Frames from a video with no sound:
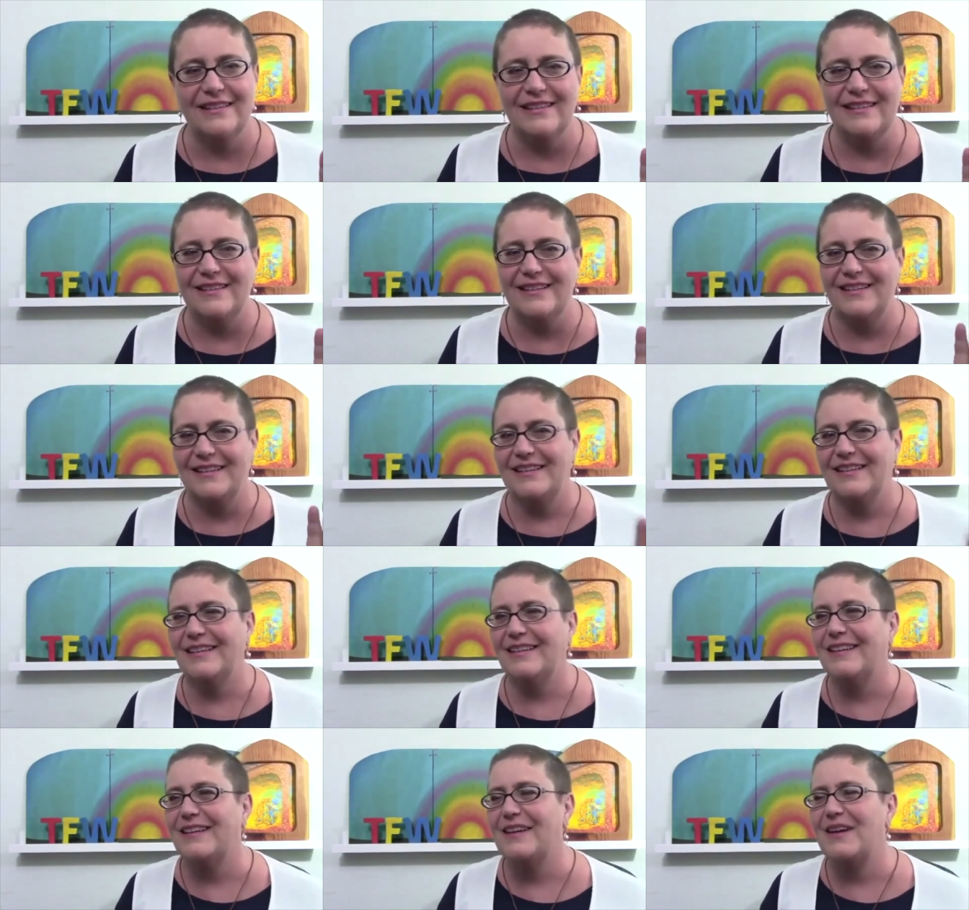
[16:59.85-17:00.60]

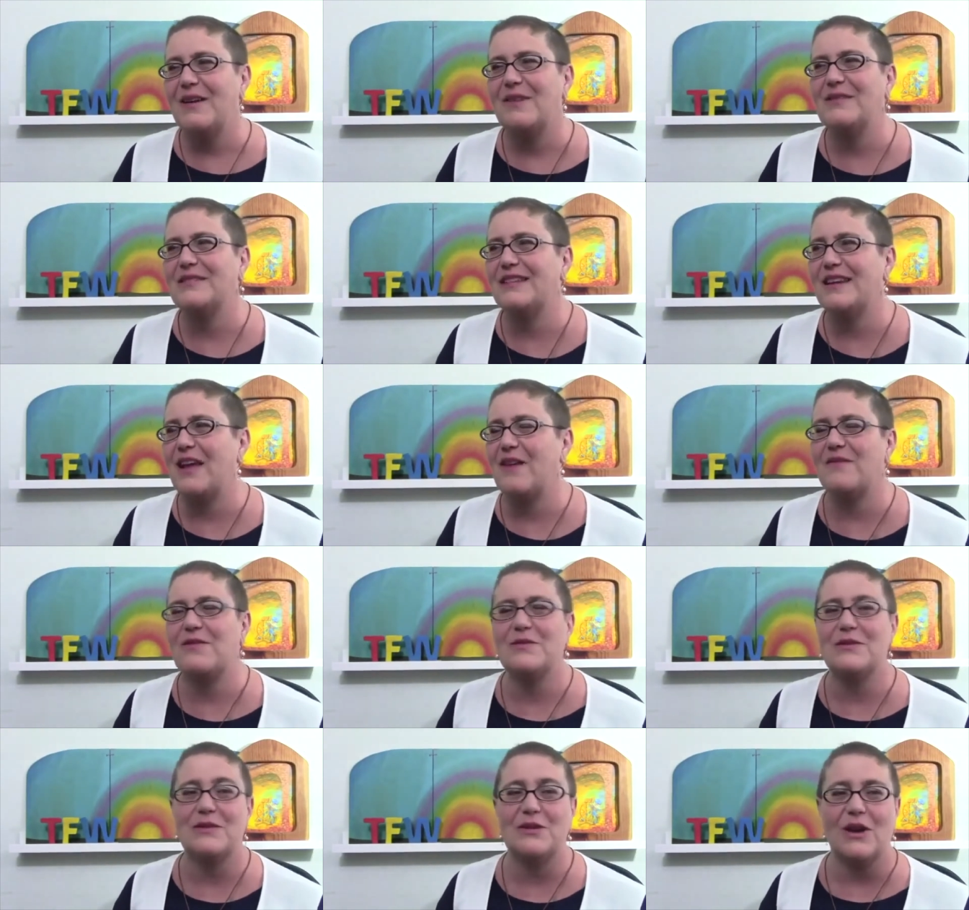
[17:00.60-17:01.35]
I was in
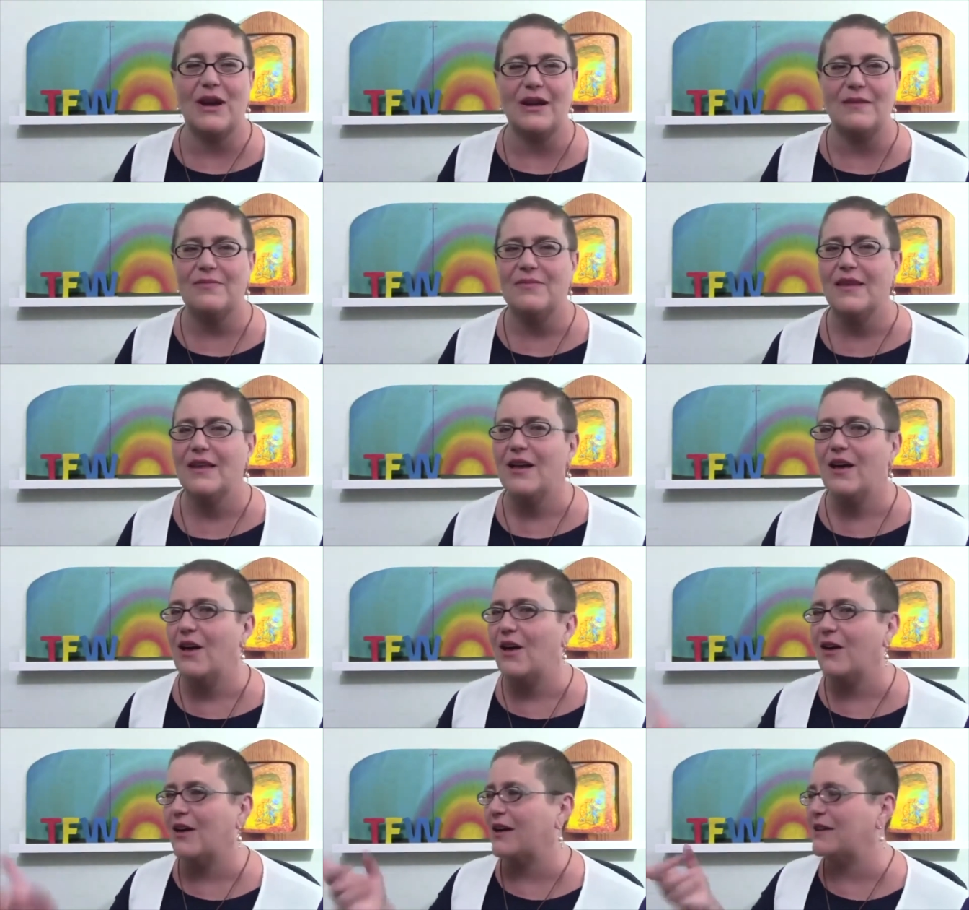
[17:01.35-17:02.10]
heaven. It was great.
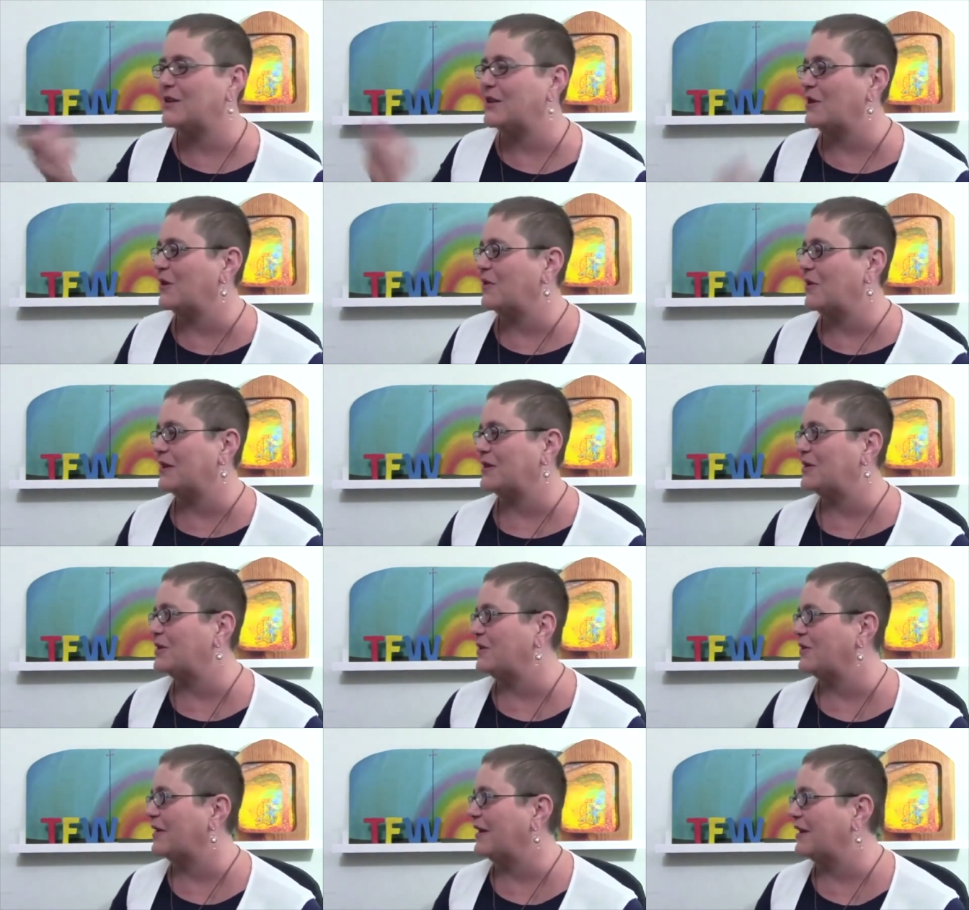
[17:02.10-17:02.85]
Oh, okay, question. so your
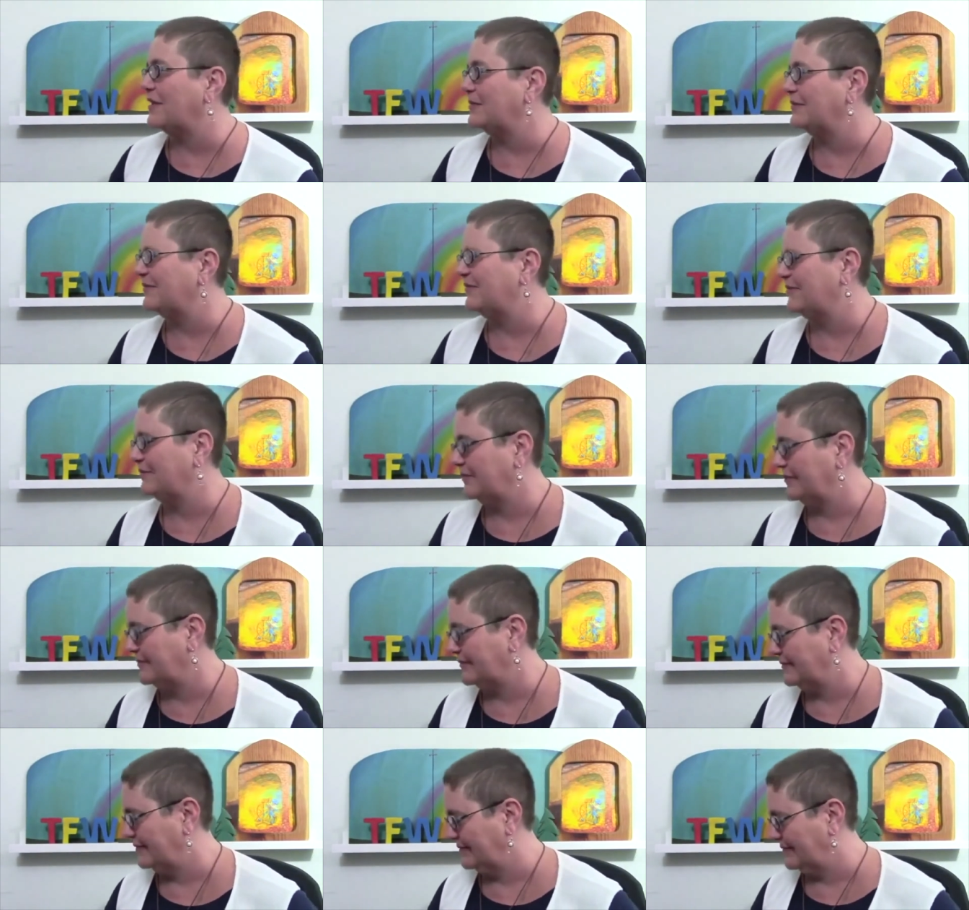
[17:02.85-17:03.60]
question over there. Do
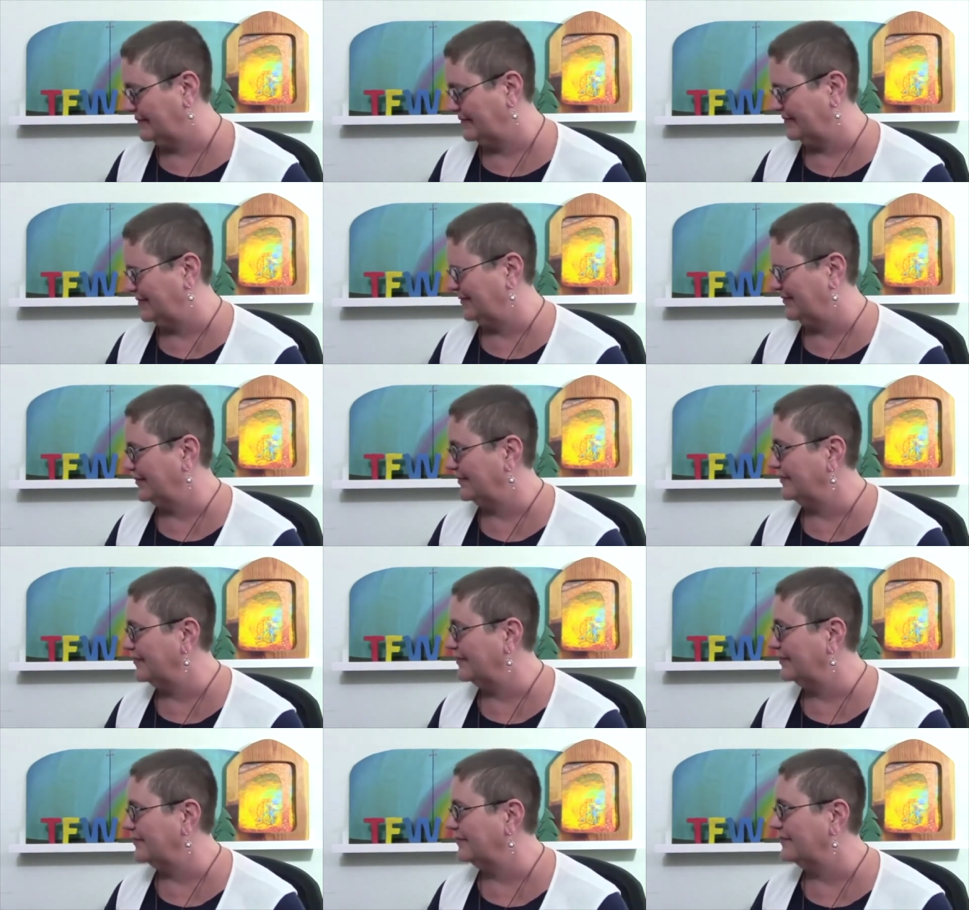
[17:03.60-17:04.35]
you have a
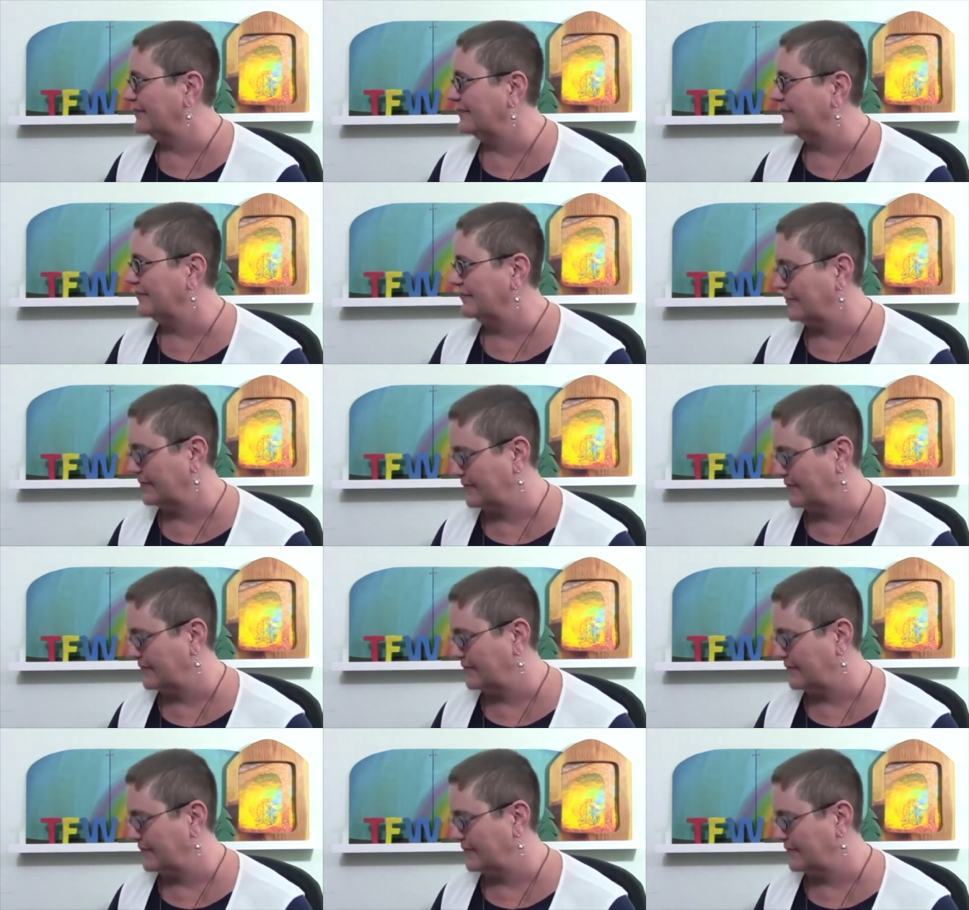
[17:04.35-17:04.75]
sharpener that works